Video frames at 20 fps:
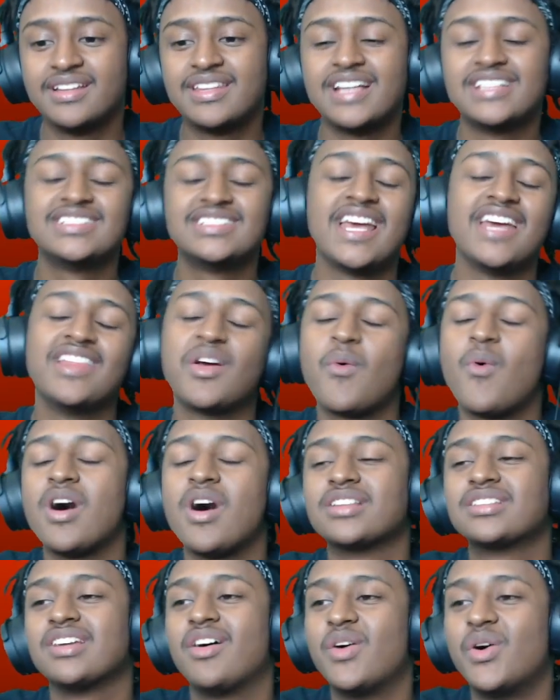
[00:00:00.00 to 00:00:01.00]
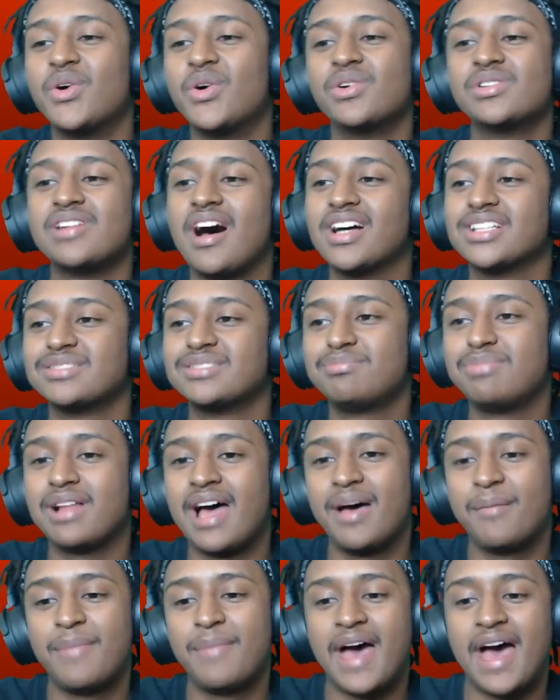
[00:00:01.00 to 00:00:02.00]
They say they want the old Nas
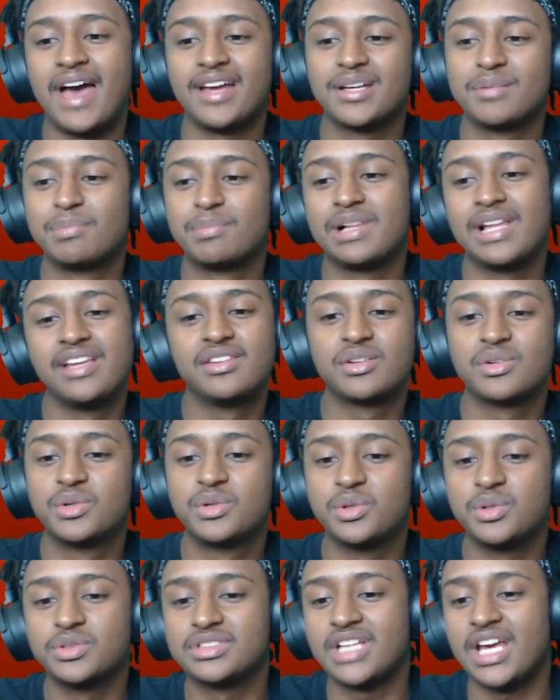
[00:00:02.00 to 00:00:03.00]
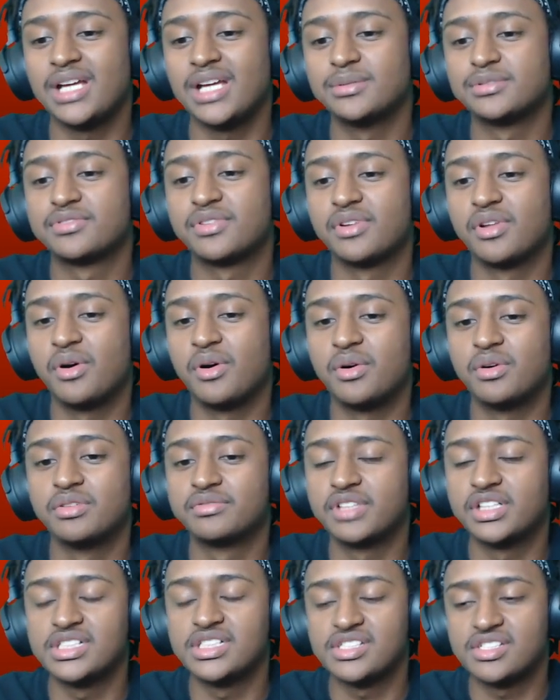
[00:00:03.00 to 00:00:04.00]
back. Play the cool tapes for the old
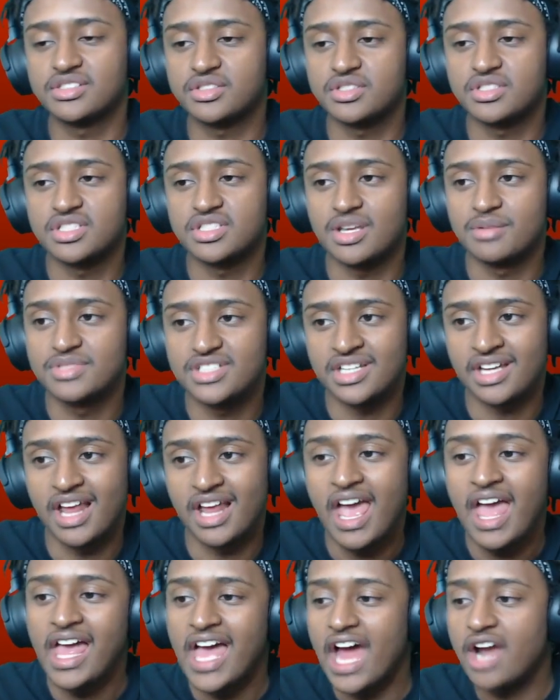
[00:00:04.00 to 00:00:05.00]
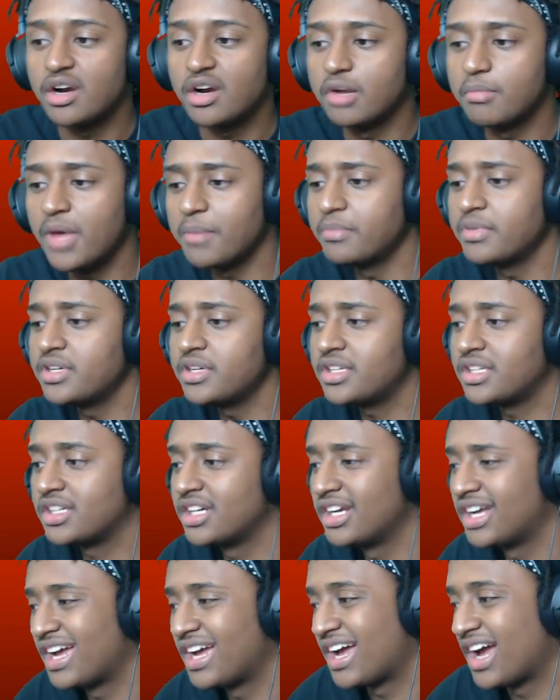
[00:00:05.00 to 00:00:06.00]
verses or some shit. I remember,
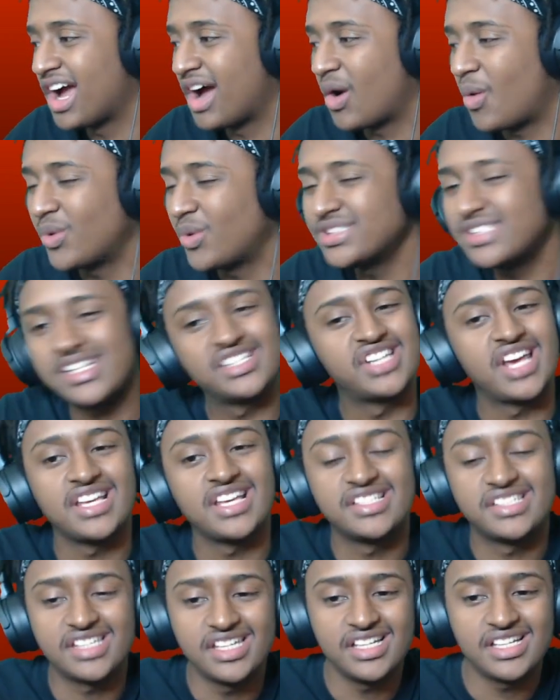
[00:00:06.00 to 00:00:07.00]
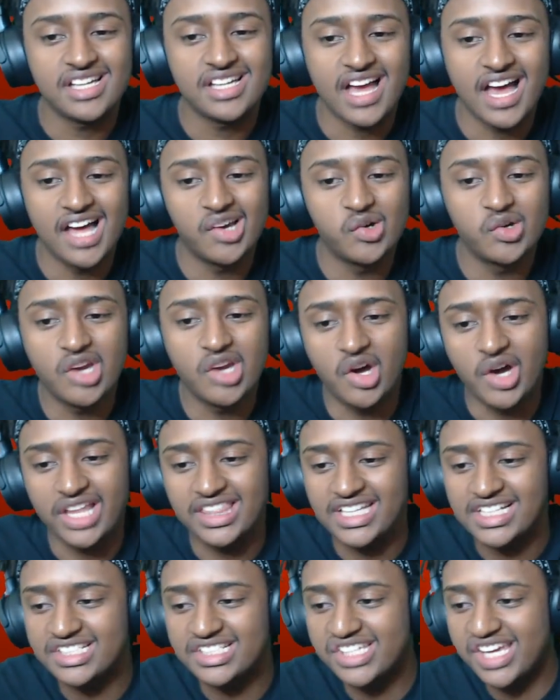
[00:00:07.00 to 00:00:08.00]
was it Jay Z? I don't know. I
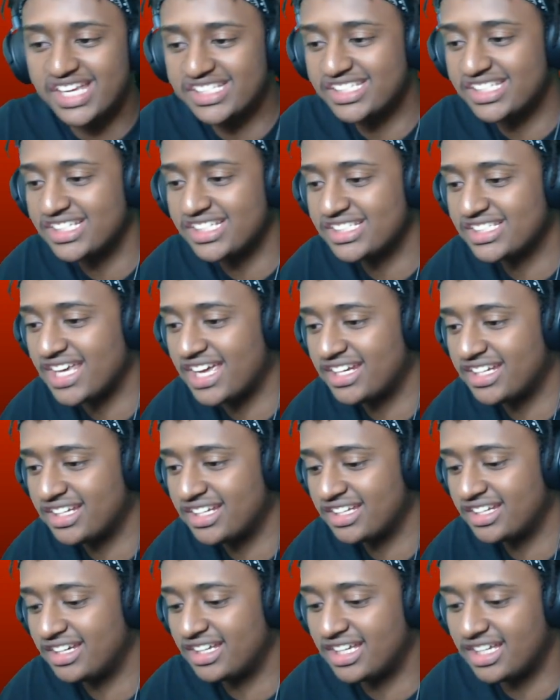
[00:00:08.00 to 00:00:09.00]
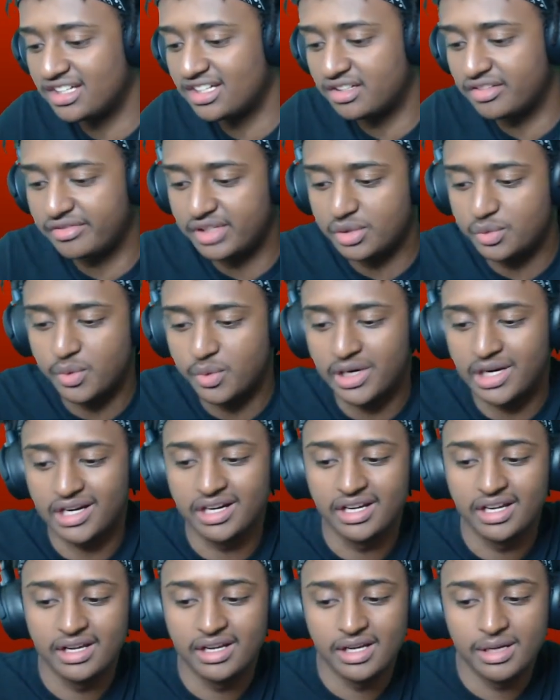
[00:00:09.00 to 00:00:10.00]
think Jay Z said it in an interview where
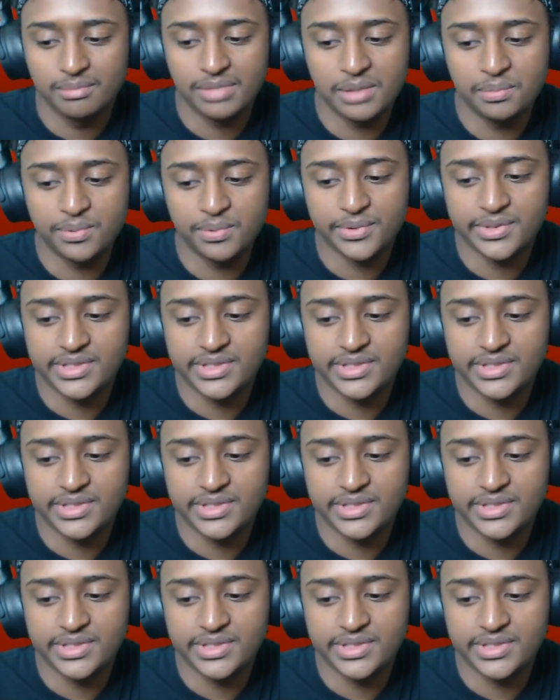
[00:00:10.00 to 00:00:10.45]
people were